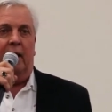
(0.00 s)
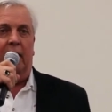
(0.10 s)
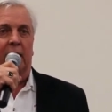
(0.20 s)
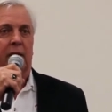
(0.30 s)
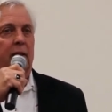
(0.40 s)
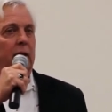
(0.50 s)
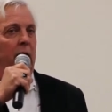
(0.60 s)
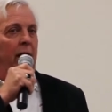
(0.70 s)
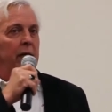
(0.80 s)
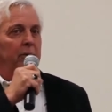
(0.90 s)
and get
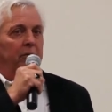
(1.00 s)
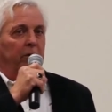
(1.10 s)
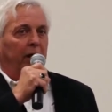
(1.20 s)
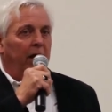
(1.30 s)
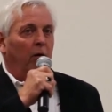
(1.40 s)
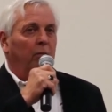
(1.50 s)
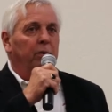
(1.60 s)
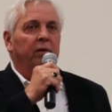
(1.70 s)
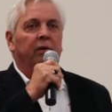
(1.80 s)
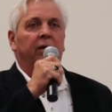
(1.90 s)
lined up with your help
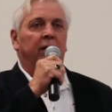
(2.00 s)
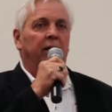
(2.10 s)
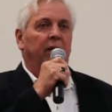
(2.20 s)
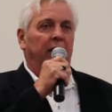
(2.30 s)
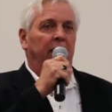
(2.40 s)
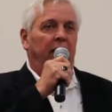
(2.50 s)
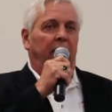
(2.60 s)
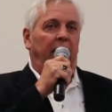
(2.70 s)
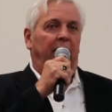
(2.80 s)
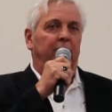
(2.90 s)

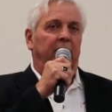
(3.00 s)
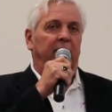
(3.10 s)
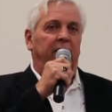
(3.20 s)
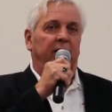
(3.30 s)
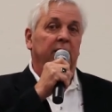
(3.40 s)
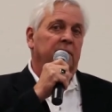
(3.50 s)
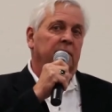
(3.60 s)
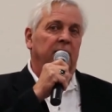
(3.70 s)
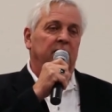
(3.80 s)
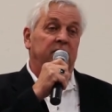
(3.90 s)
and be
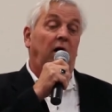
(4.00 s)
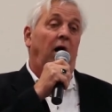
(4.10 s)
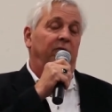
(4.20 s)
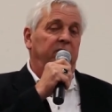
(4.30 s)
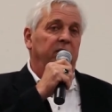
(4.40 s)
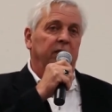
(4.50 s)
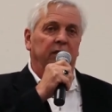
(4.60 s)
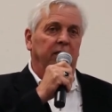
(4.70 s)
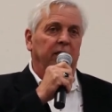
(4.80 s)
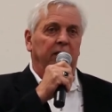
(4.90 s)
soft.
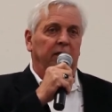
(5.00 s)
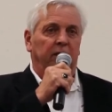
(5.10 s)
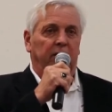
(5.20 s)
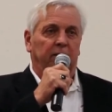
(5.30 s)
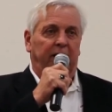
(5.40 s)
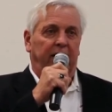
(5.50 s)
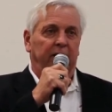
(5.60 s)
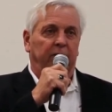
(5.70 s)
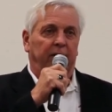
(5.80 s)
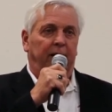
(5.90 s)
You, you
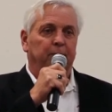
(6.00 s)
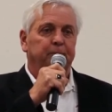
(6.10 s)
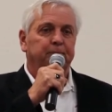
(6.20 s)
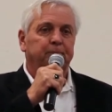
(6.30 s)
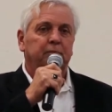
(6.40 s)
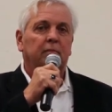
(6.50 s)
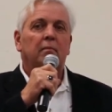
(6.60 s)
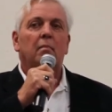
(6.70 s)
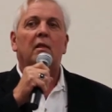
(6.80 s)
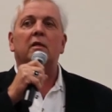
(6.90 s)
can't do that.
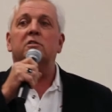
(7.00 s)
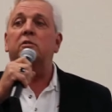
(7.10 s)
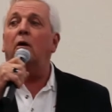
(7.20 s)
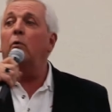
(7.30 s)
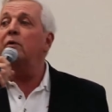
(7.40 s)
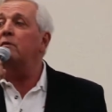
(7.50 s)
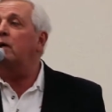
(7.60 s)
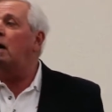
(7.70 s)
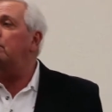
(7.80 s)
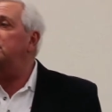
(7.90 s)
So we've
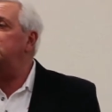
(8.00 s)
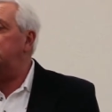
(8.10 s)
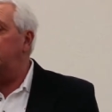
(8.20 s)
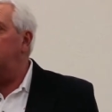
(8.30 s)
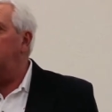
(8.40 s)
accomplished,